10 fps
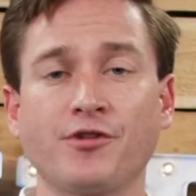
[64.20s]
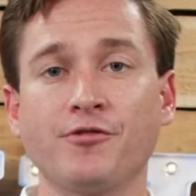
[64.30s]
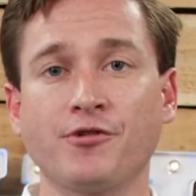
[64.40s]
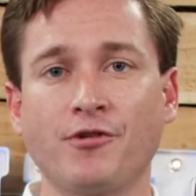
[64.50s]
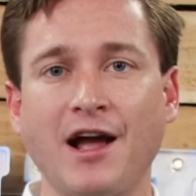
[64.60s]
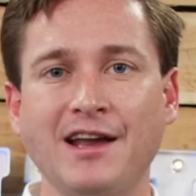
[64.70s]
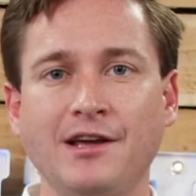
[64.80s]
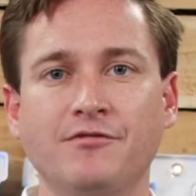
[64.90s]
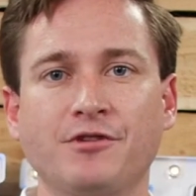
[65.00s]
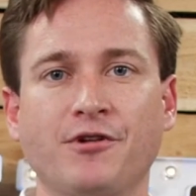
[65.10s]
for a
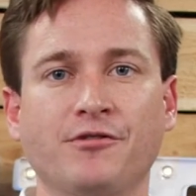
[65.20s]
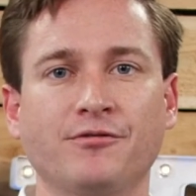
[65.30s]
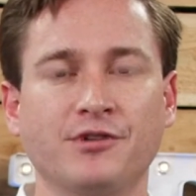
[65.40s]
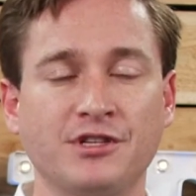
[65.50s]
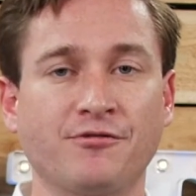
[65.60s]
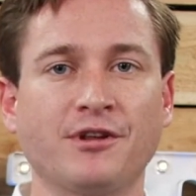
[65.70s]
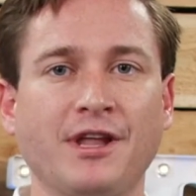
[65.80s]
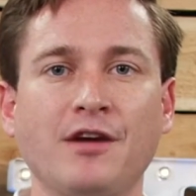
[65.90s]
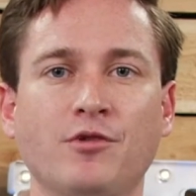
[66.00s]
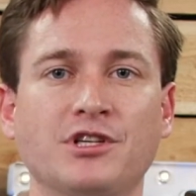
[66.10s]
variety of different
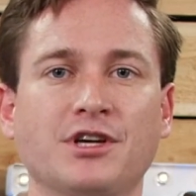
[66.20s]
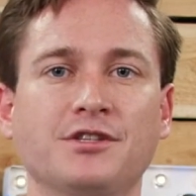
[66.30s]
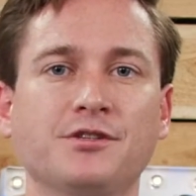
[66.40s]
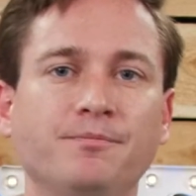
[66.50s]
languages.